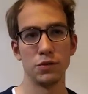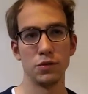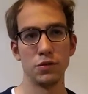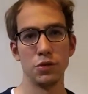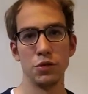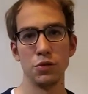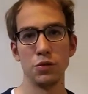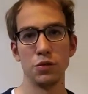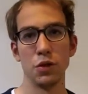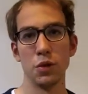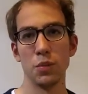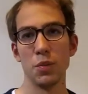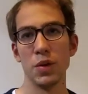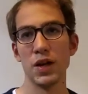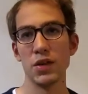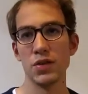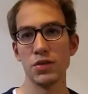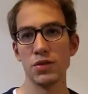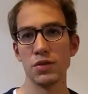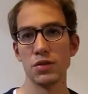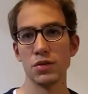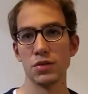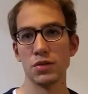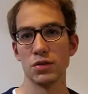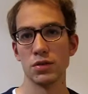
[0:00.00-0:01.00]
to a
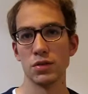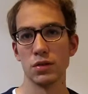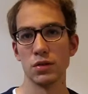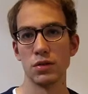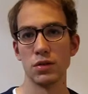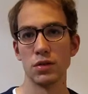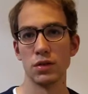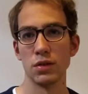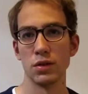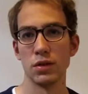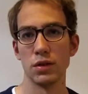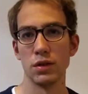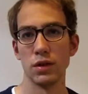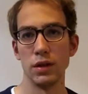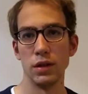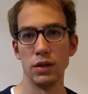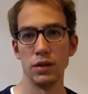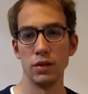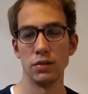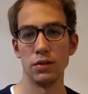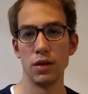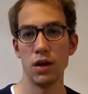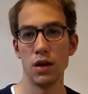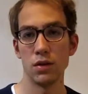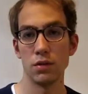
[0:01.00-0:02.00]
master's or a
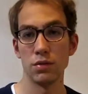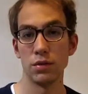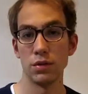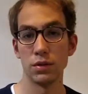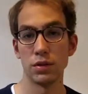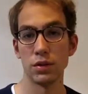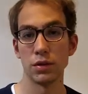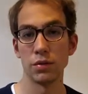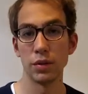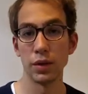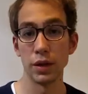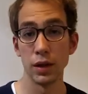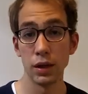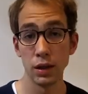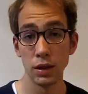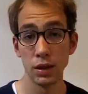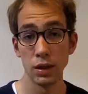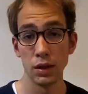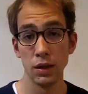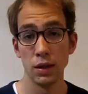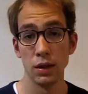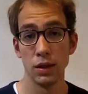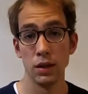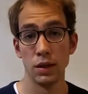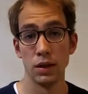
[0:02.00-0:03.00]
doctorate degree.
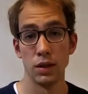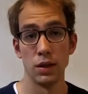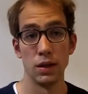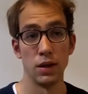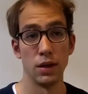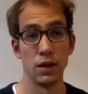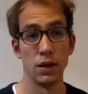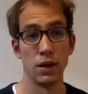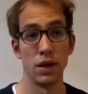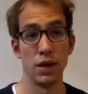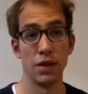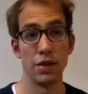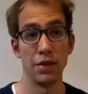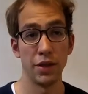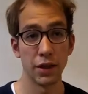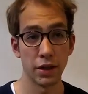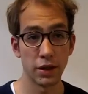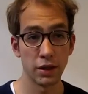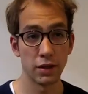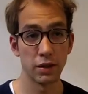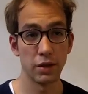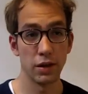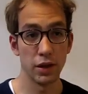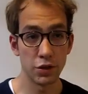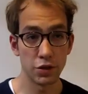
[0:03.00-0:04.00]
I think
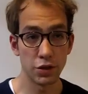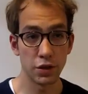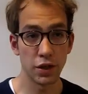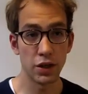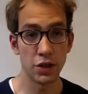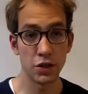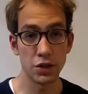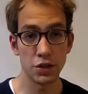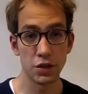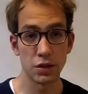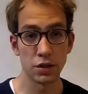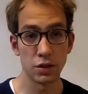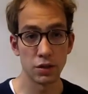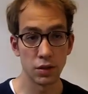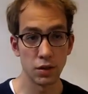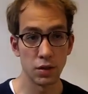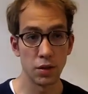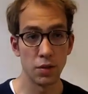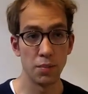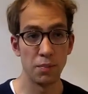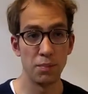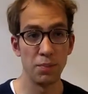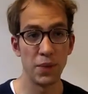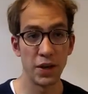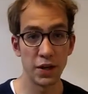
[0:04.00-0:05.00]
education
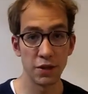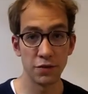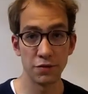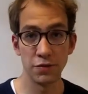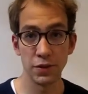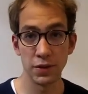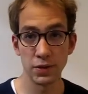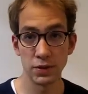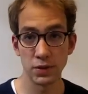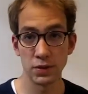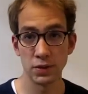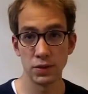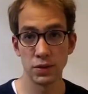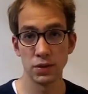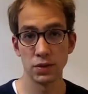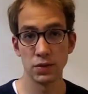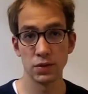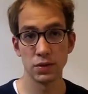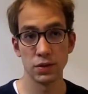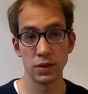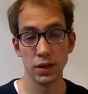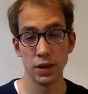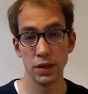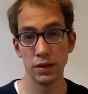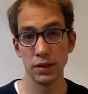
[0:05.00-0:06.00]
benefits
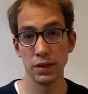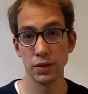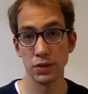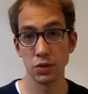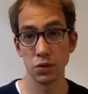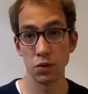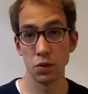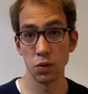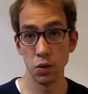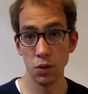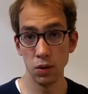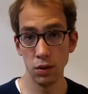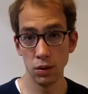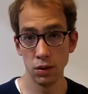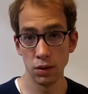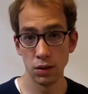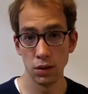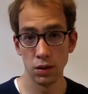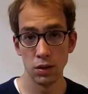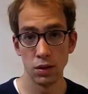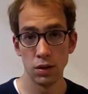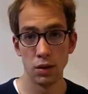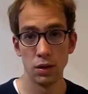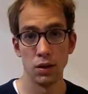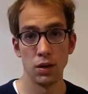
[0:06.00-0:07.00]
society as a whole.
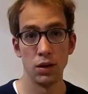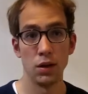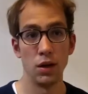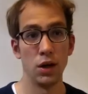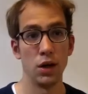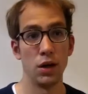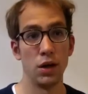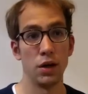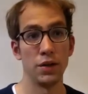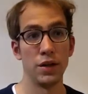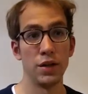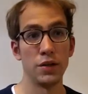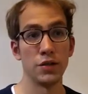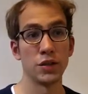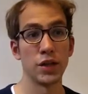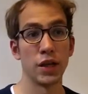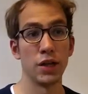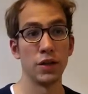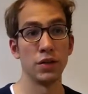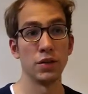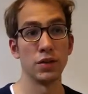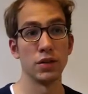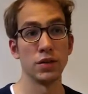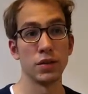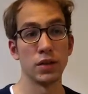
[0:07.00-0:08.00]
An
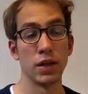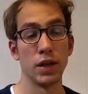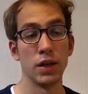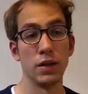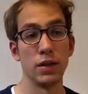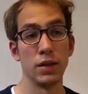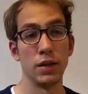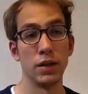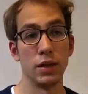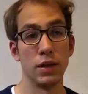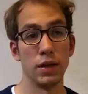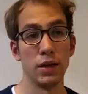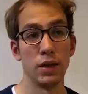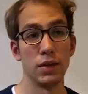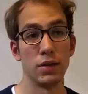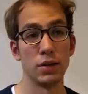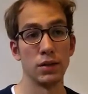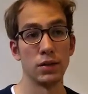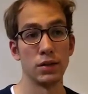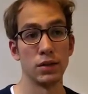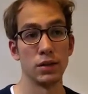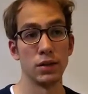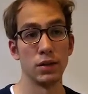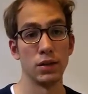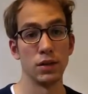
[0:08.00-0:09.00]
educated society
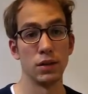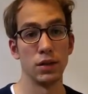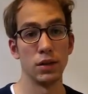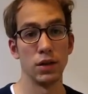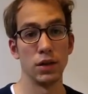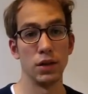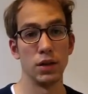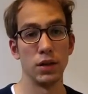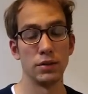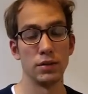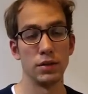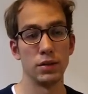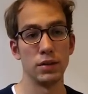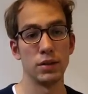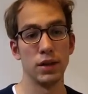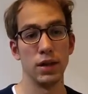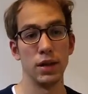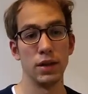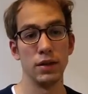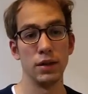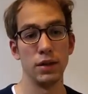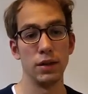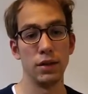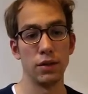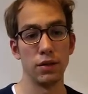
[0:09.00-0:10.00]
is a
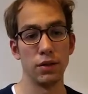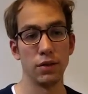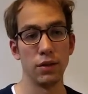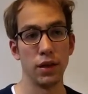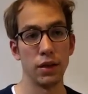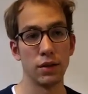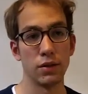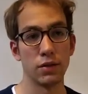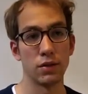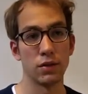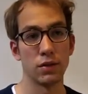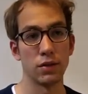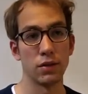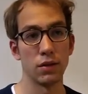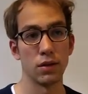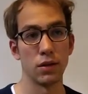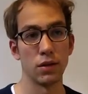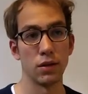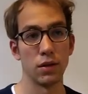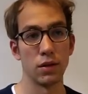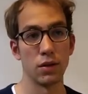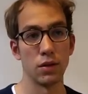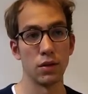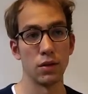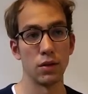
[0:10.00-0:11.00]
society that
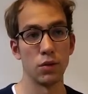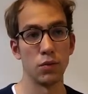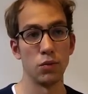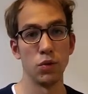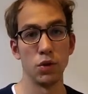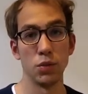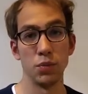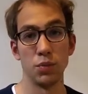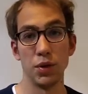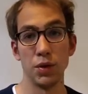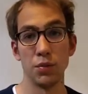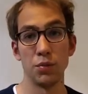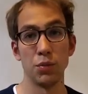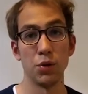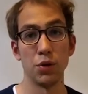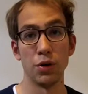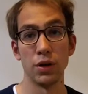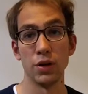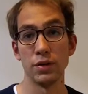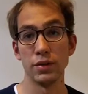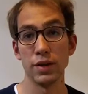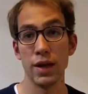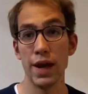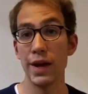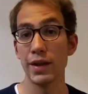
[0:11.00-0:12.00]
will pay more
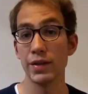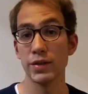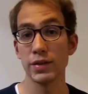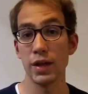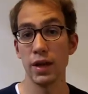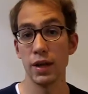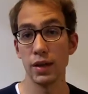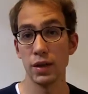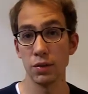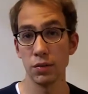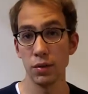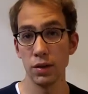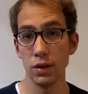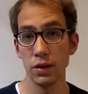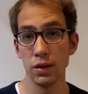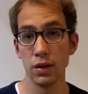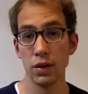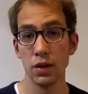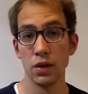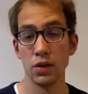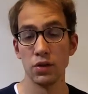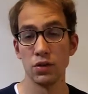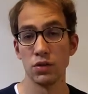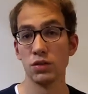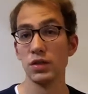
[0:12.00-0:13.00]
in tax anyway.
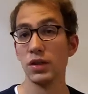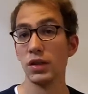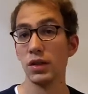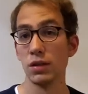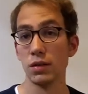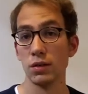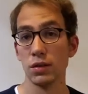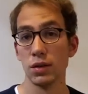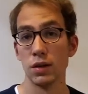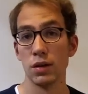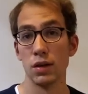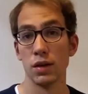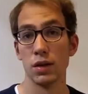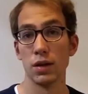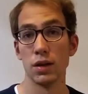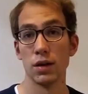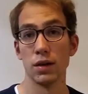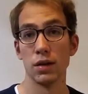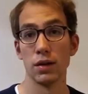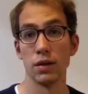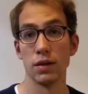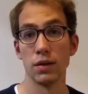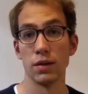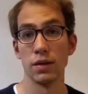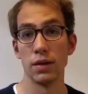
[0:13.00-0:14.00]
So they'll
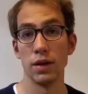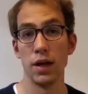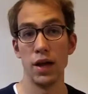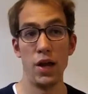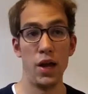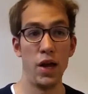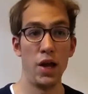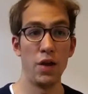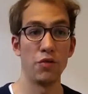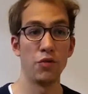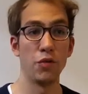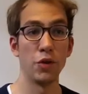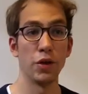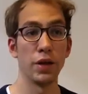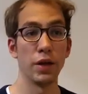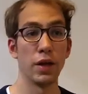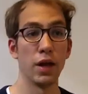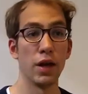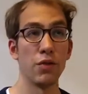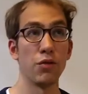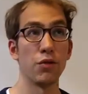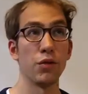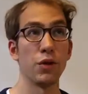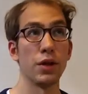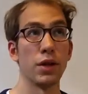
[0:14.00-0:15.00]

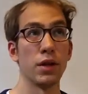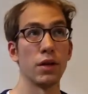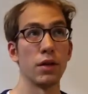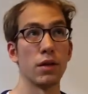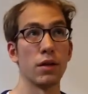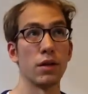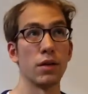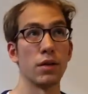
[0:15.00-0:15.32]
every